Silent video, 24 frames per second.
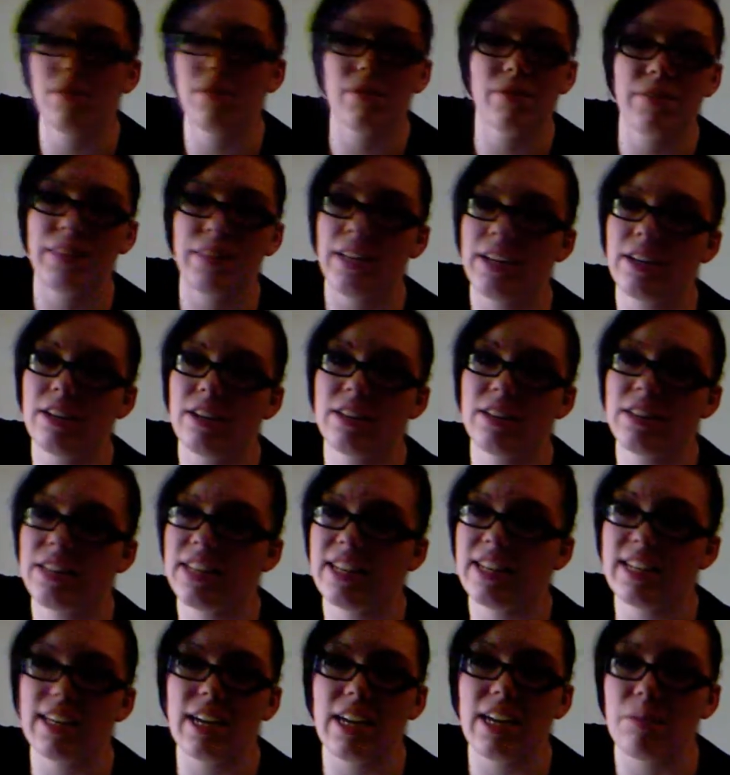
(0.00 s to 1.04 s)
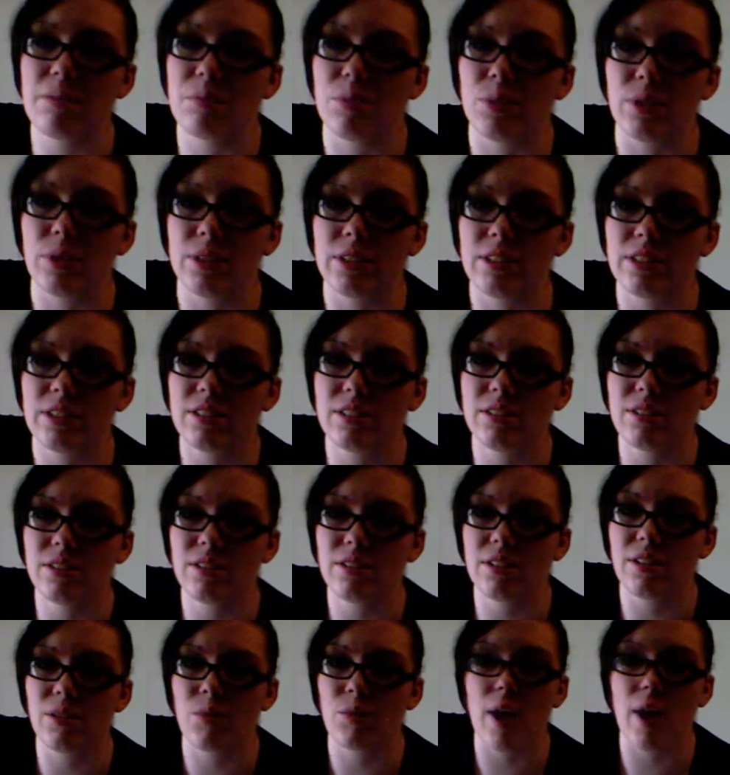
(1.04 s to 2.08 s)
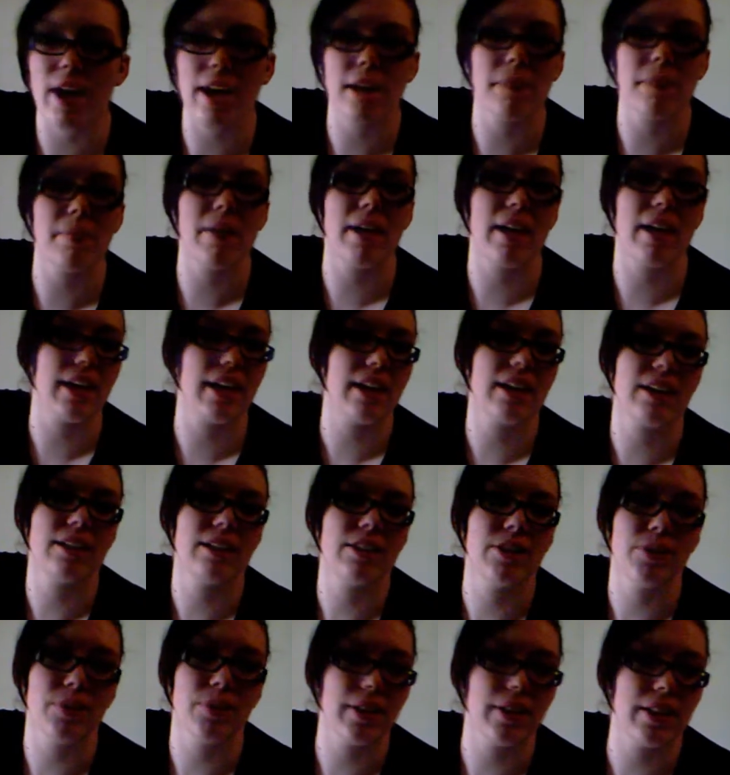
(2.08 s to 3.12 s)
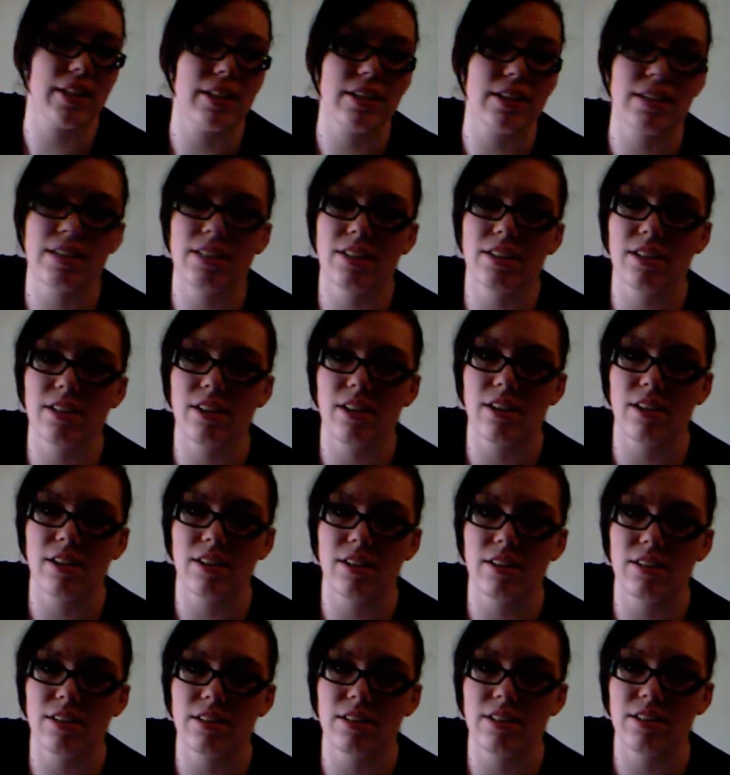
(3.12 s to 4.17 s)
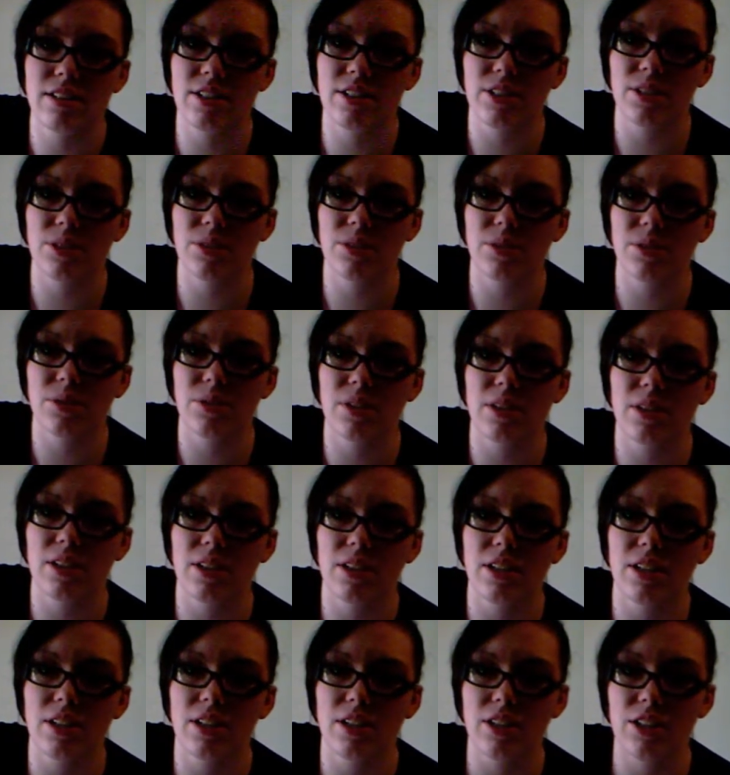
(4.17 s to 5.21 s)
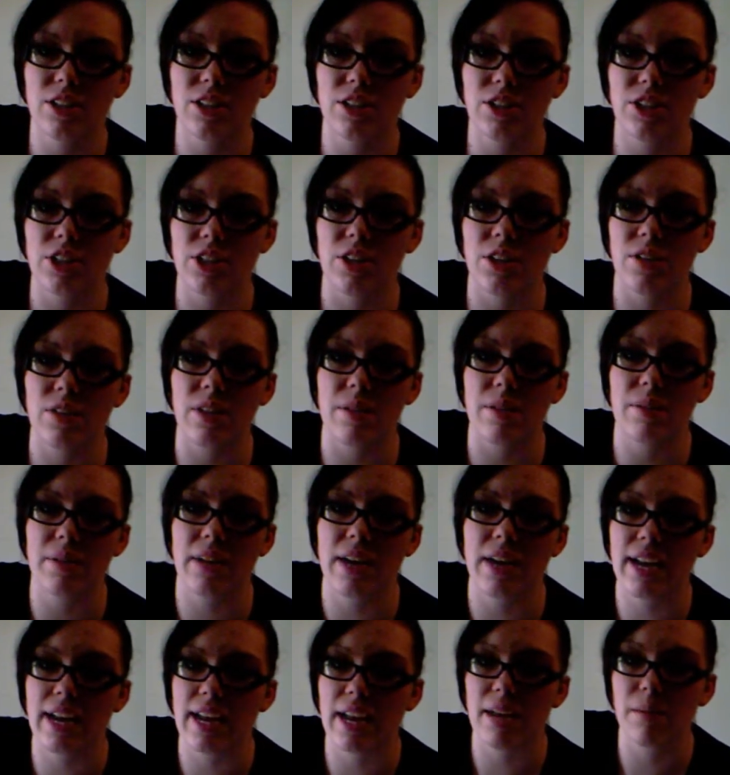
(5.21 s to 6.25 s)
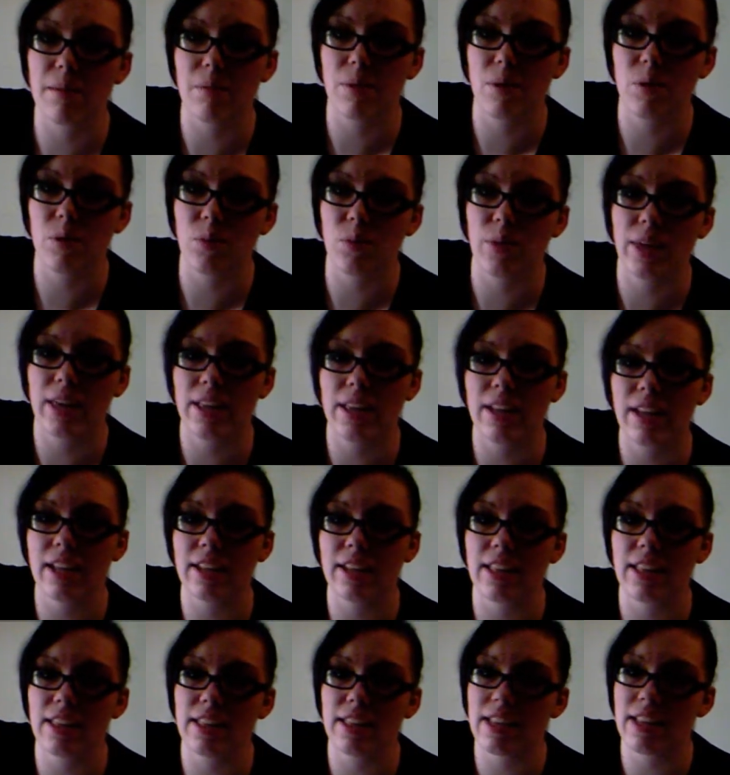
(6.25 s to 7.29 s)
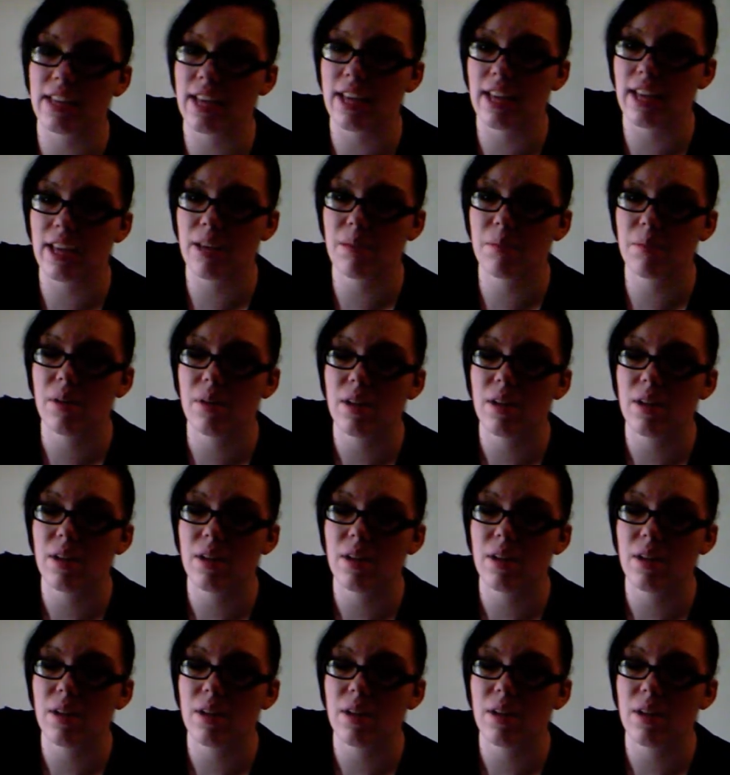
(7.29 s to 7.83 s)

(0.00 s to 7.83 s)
they're not important. Why am I doing this to show them that I am weak like they think I am?